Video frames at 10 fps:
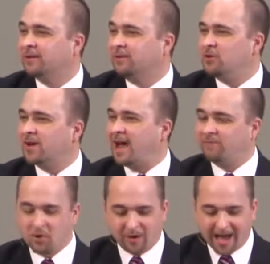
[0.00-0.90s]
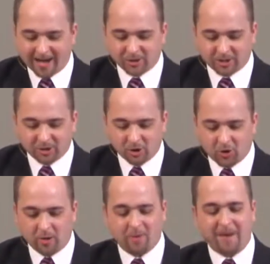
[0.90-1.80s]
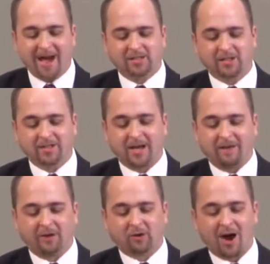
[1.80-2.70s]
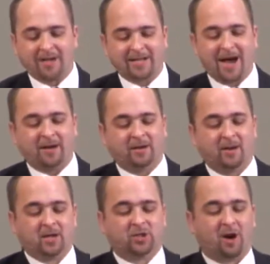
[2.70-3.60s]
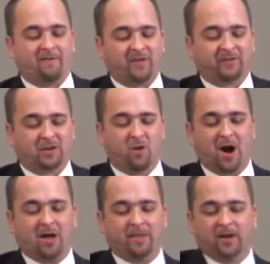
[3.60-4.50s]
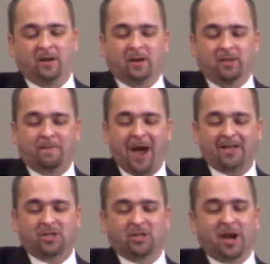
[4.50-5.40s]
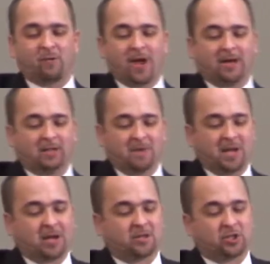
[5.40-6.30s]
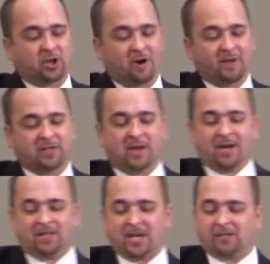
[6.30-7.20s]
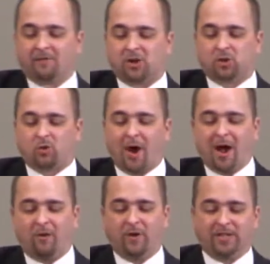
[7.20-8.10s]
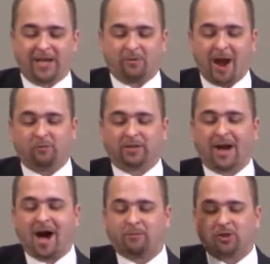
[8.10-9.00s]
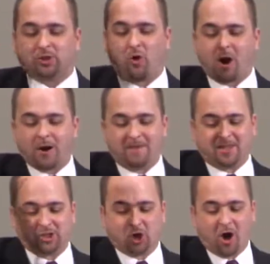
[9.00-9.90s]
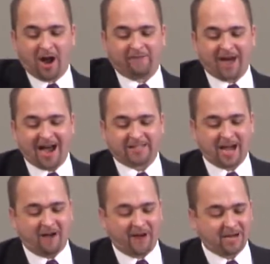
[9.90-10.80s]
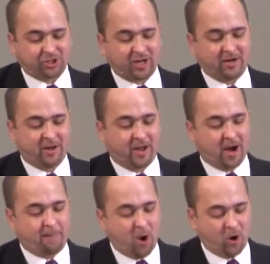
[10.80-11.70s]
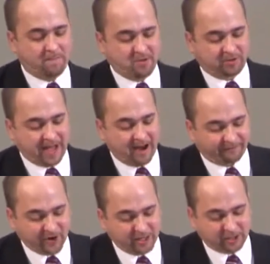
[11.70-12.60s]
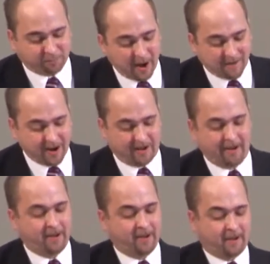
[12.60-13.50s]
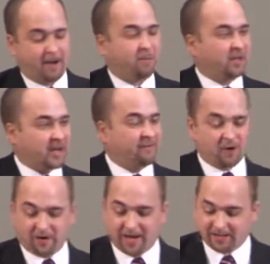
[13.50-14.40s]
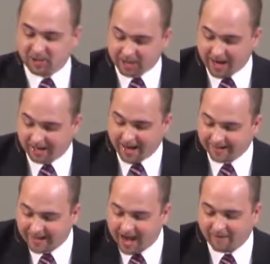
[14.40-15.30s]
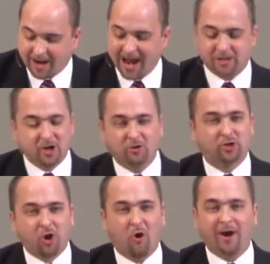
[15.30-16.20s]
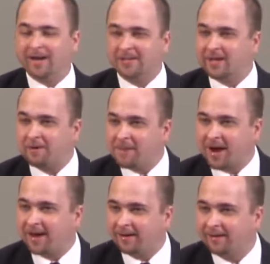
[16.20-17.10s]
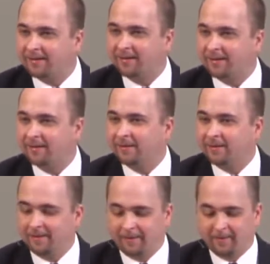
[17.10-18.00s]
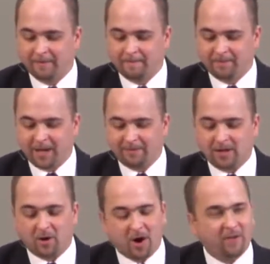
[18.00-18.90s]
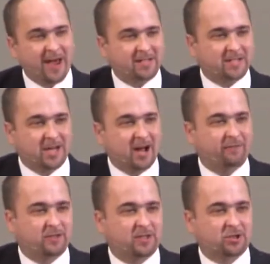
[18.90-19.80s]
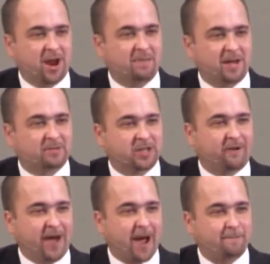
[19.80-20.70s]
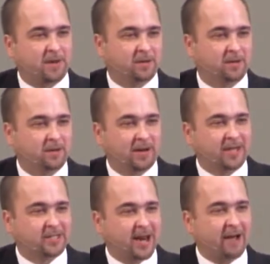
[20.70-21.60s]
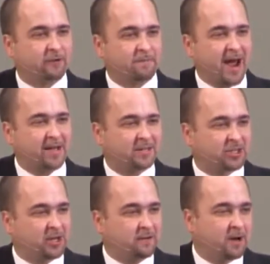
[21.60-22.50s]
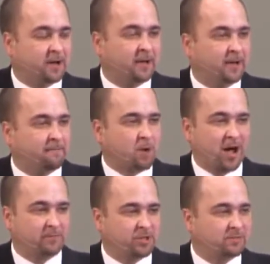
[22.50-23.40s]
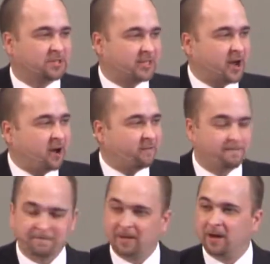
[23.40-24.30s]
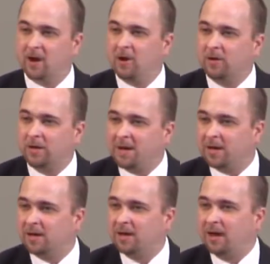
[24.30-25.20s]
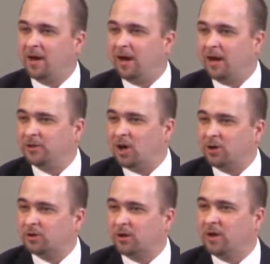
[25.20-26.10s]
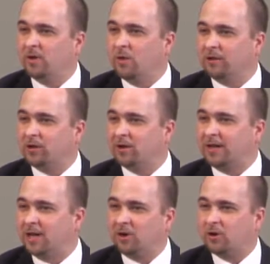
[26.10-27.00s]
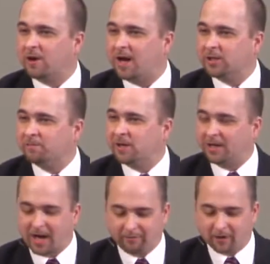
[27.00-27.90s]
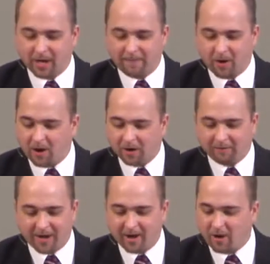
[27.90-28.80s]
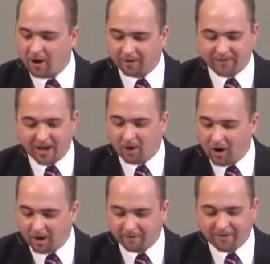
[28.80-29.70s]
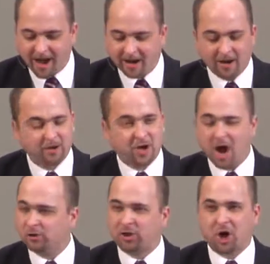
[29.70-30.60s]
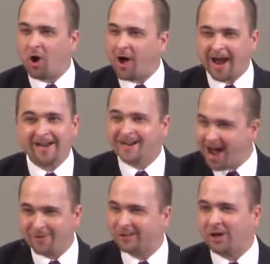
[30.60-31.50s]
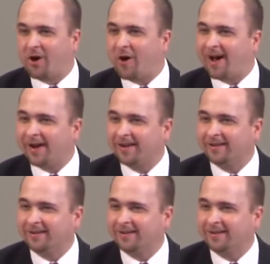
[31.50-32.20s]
You can have no lasting joy. When backslidden David cries out in Psalm 51, the, the passage that I read at the beginning of the service, he says in verse 12, when he's getting right with God, Restore unto me the joy of thy salvation and uphold me with thy free spirit. A believer in sin like David has no joy in his inner man. David did all that stuff to try to make himself happy. Lusted after Bathsheba, brought him to himself, you know, committed uh, adultery with her, killed her husband to cover it up, all of that, all of that, all of that. No joy, no joy.